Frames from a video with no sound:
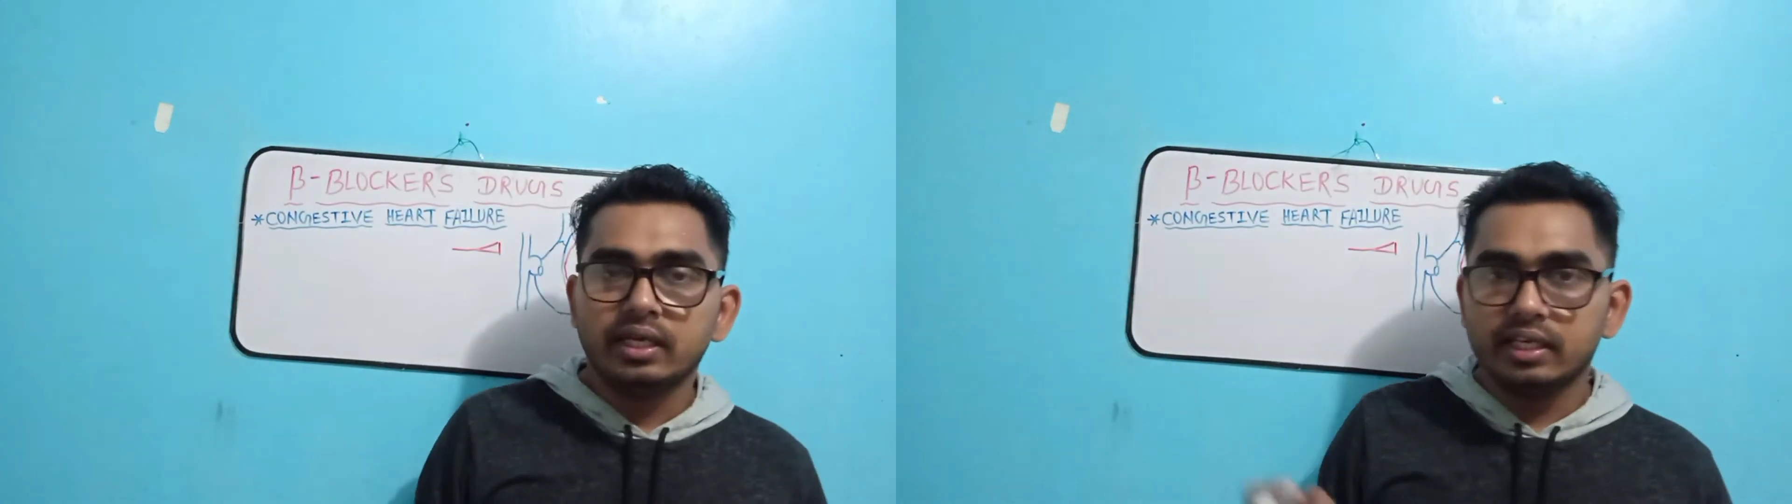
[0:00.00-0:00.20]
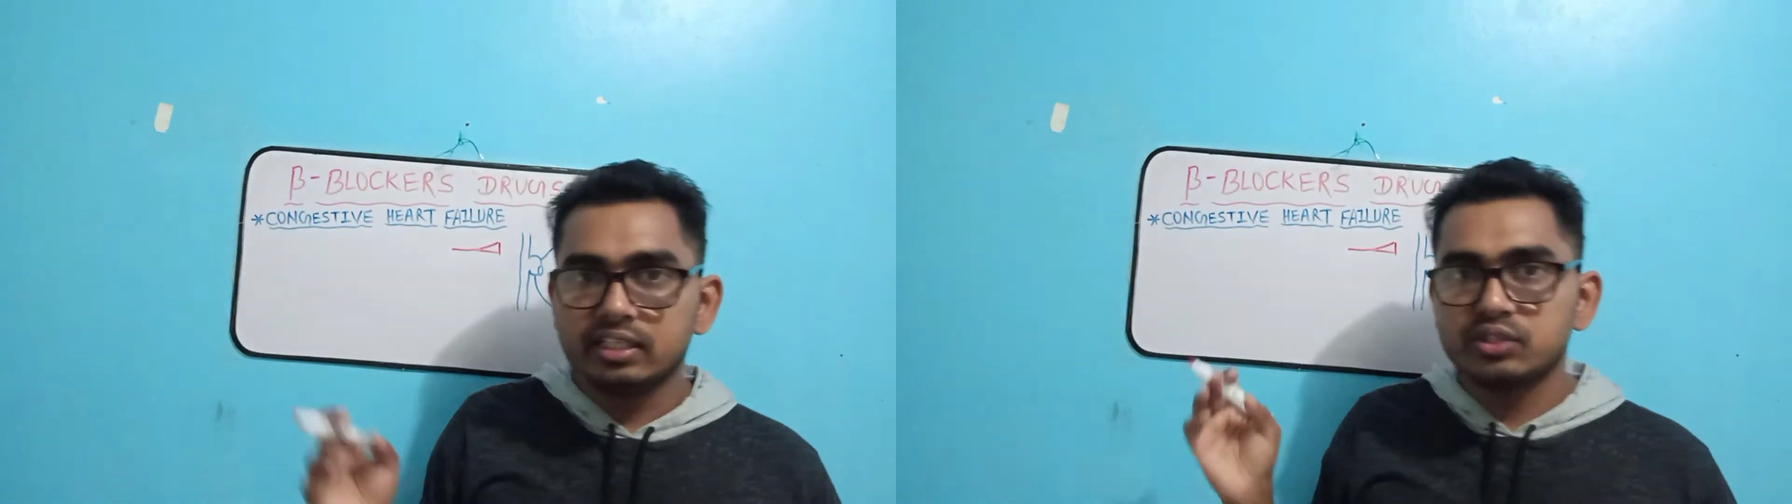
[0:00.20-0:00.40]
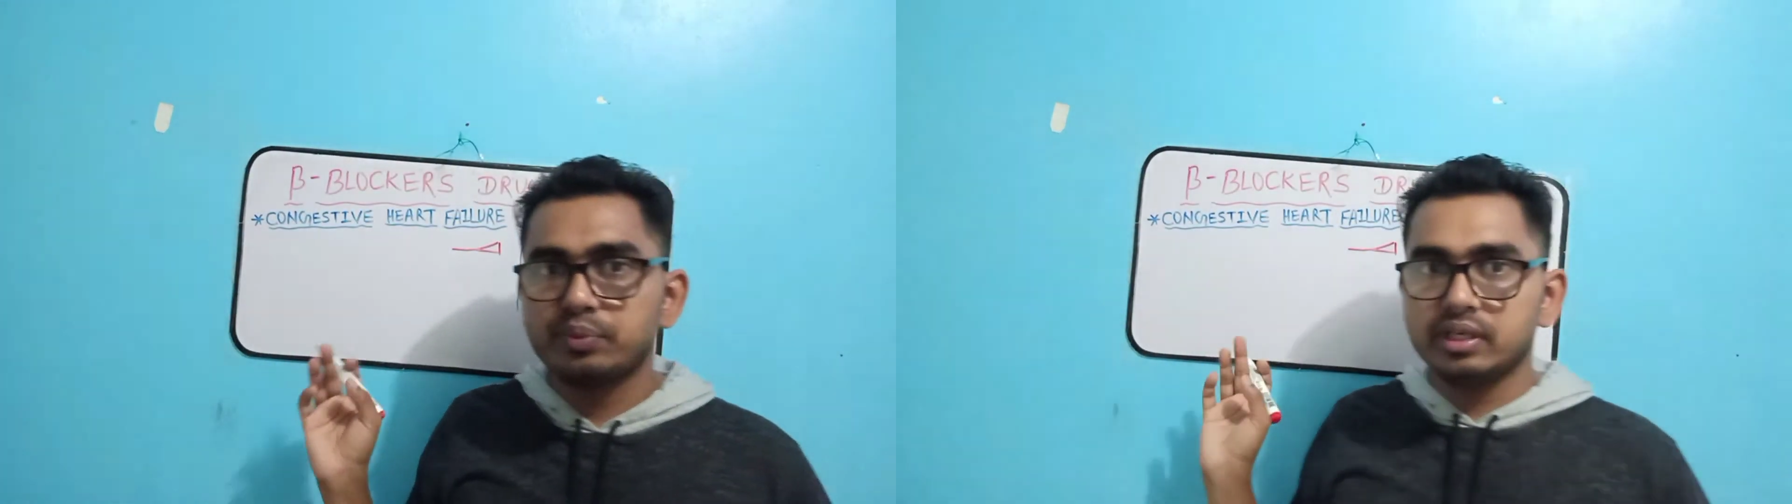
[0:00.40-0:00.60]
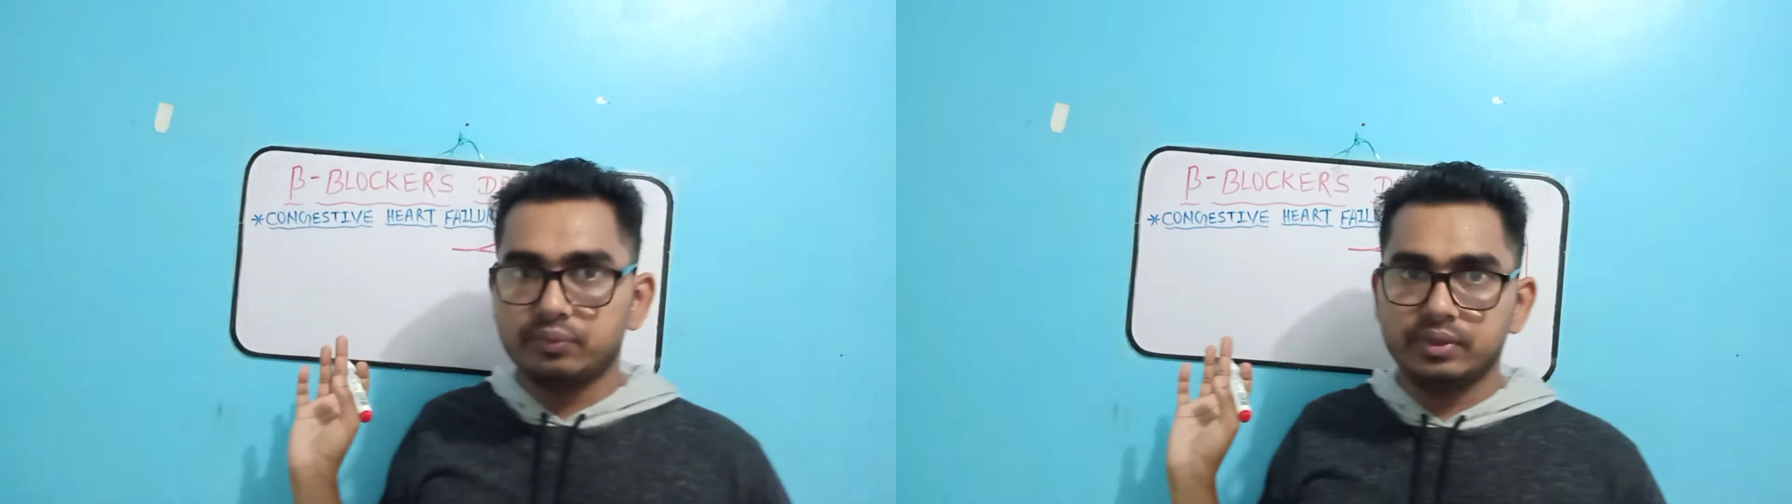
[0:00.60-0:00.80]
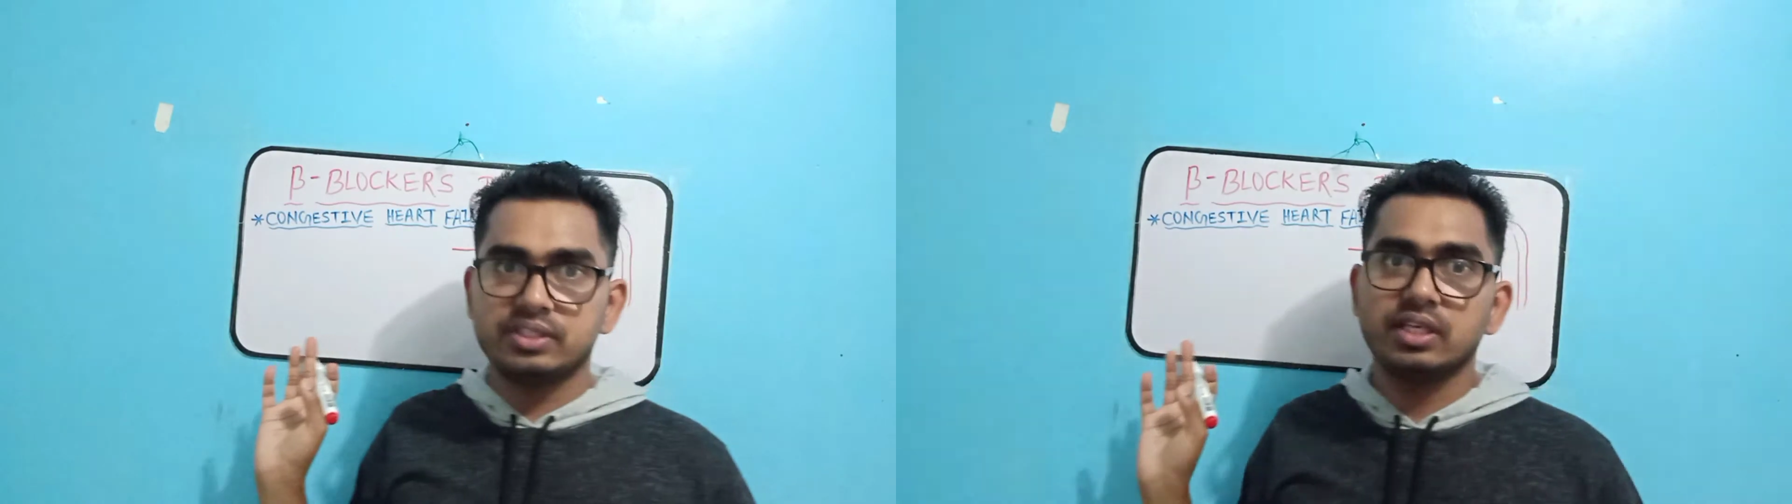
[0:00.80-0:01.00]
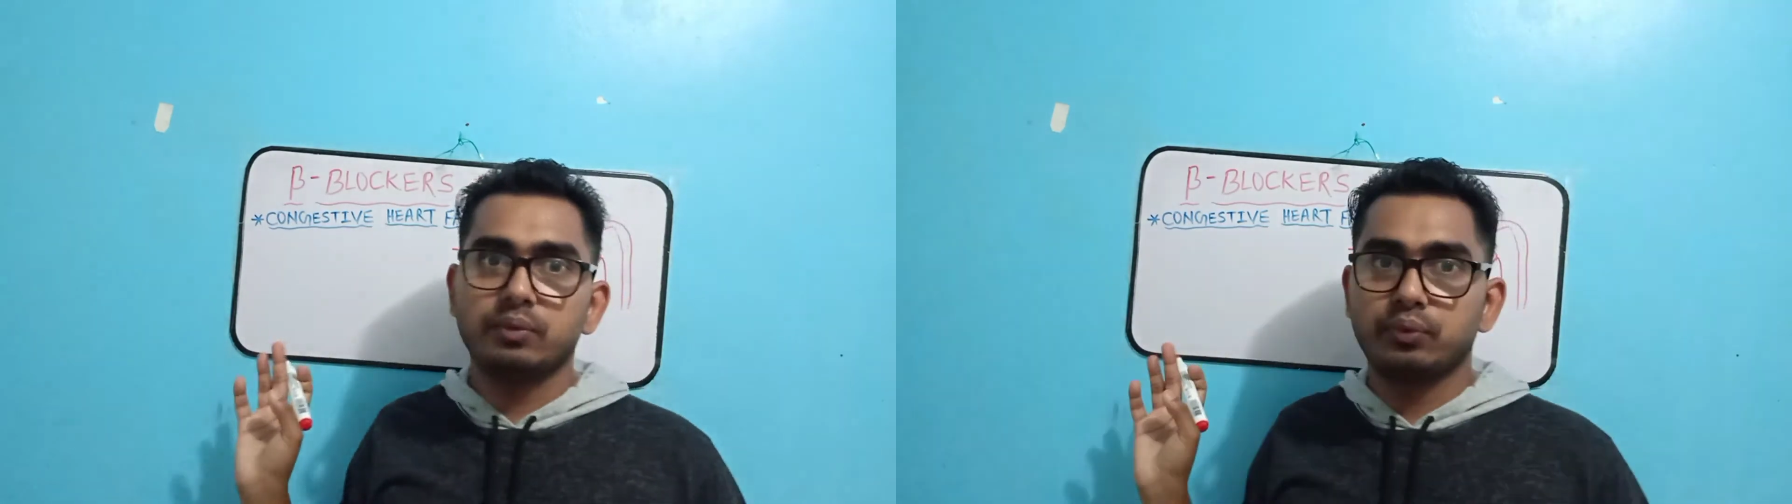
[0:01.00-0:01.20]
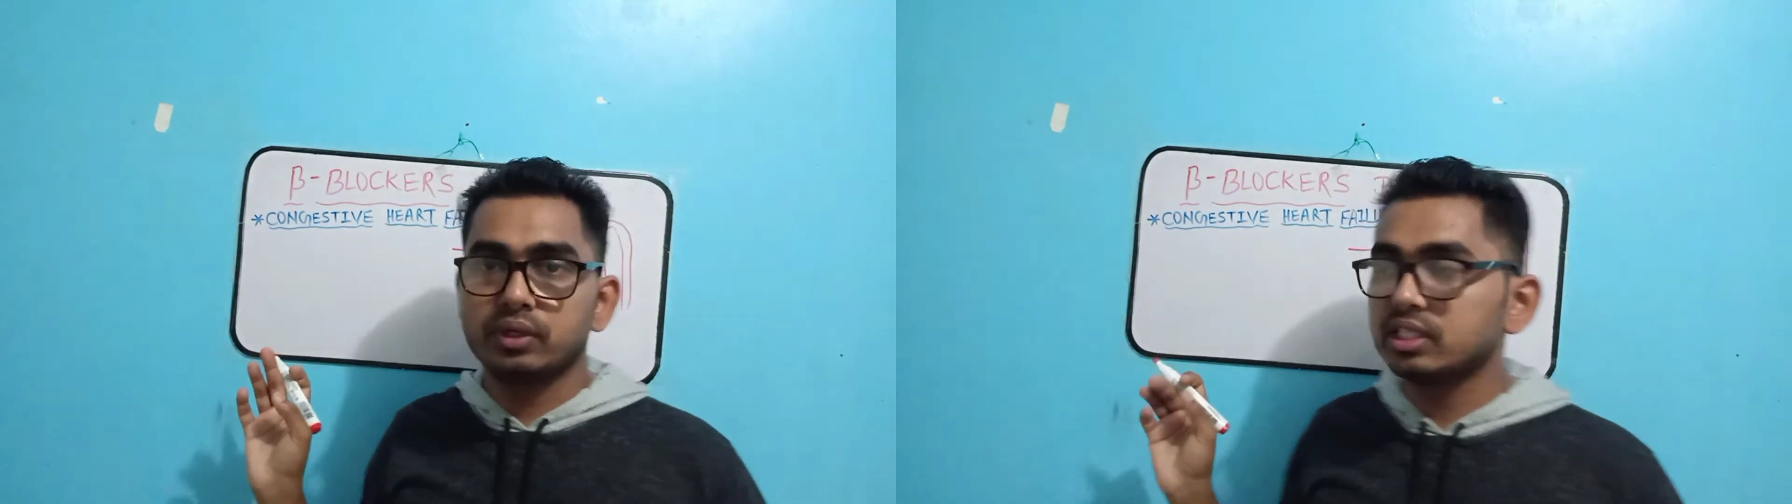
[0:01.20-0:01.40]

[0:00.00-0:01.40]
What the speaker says: it is beneficial for